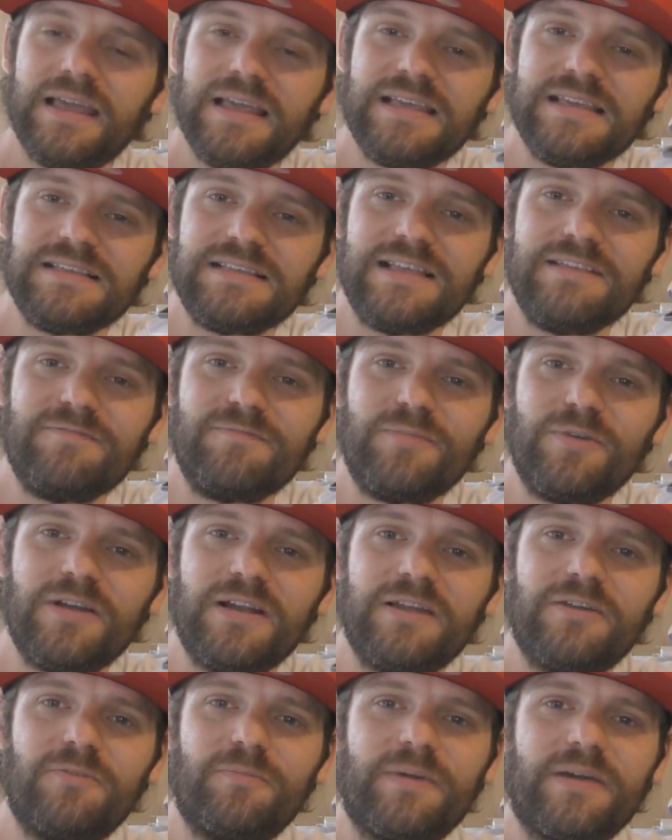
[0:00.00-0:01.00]
he's even put
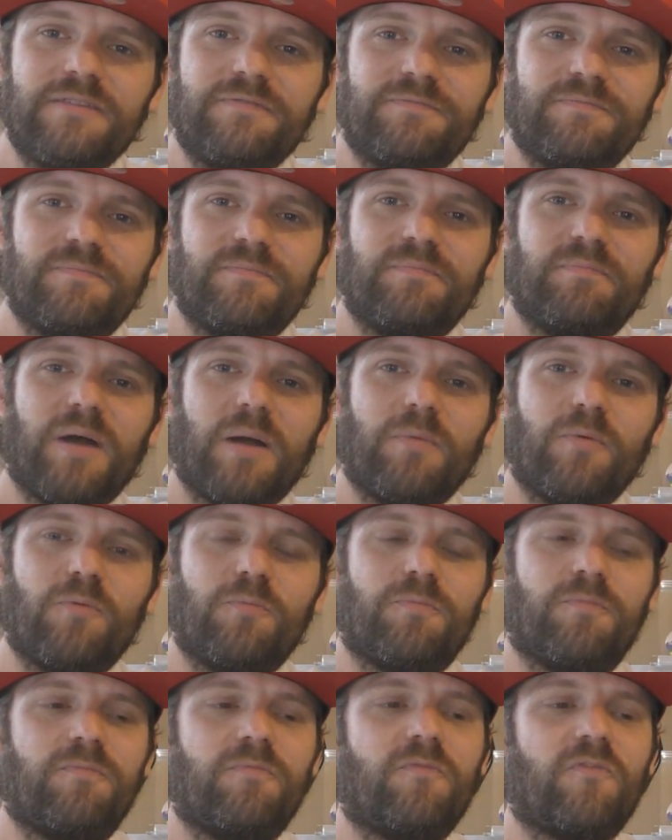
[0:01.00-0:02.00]
a little bit of
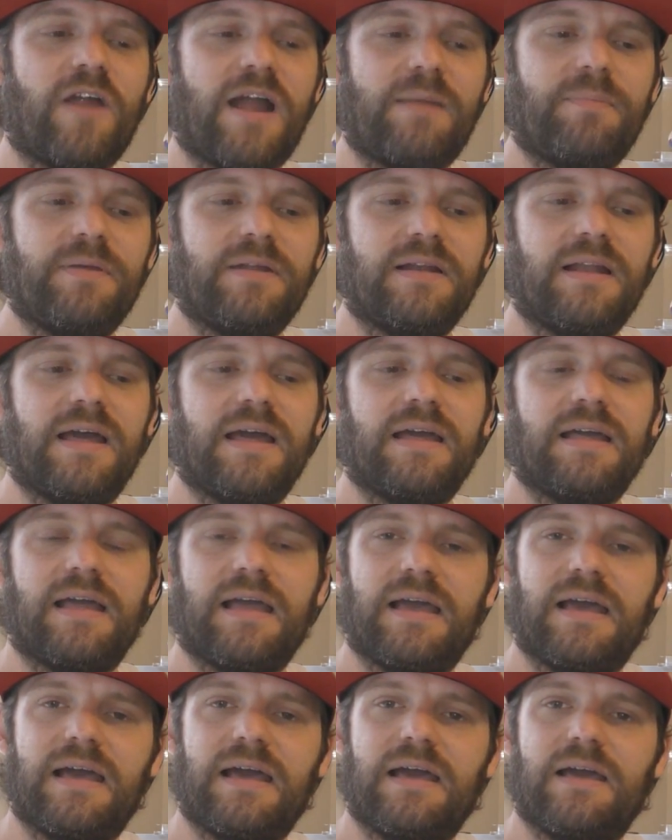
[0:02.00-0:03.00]
bubble wrap in
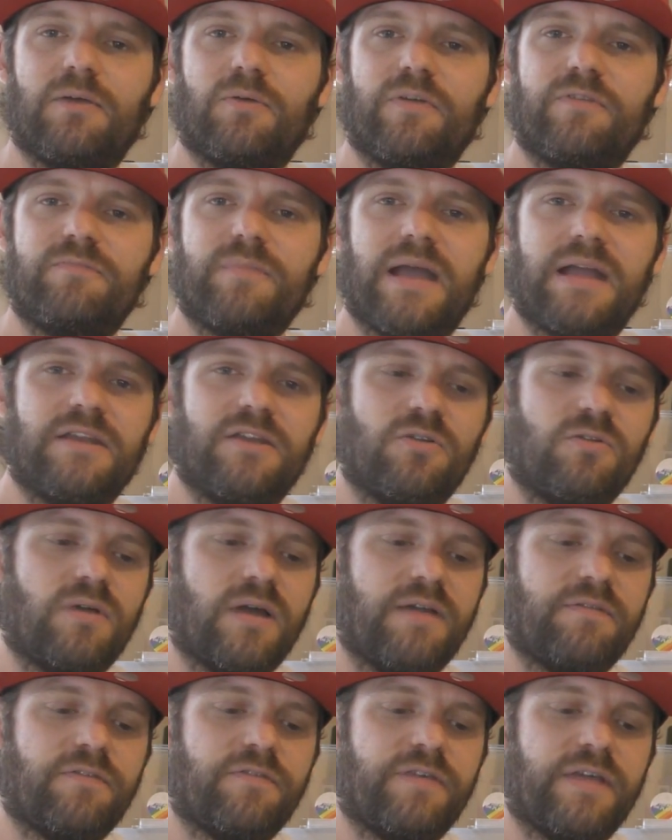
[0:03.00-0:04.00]
there with manual,
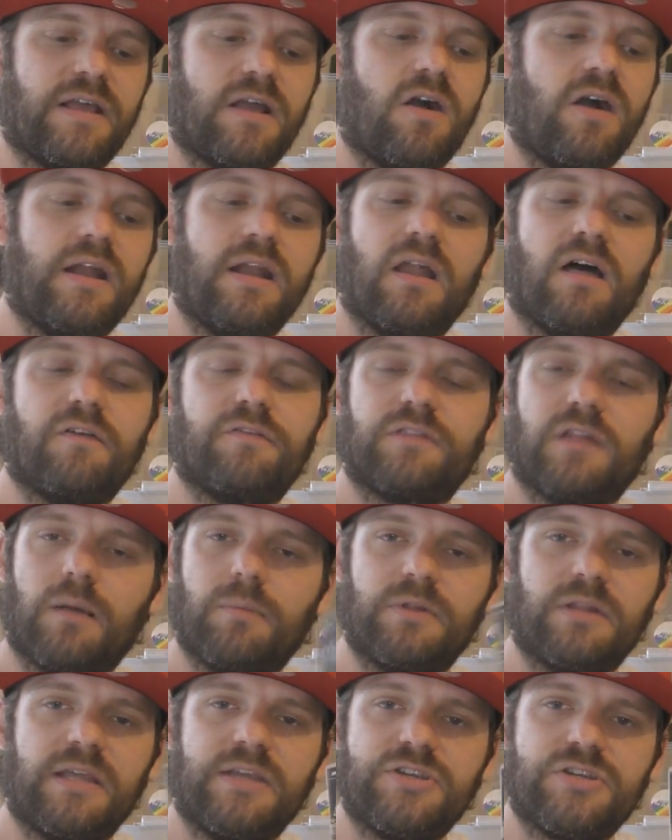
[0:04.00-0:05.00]
everything. I love
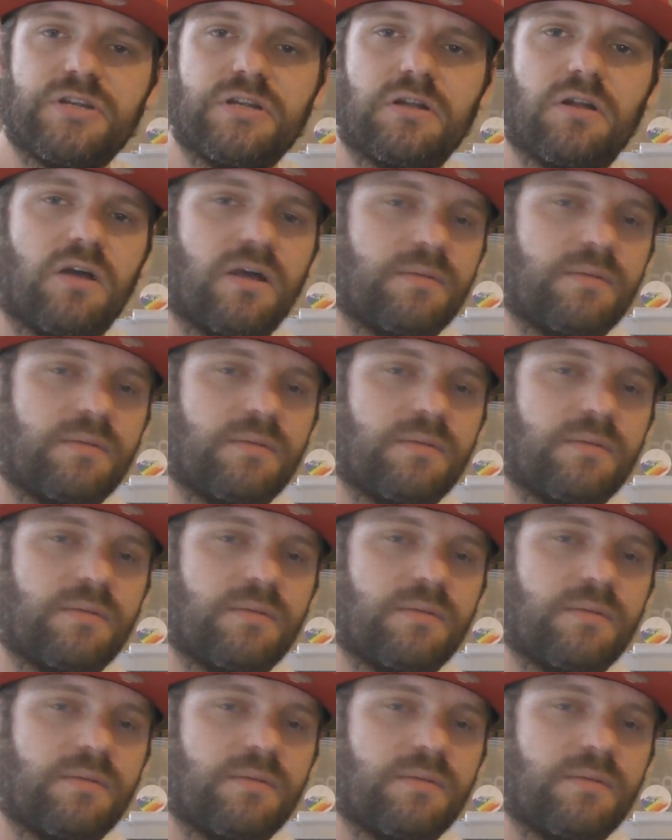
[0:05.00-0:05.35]
Dub Edition.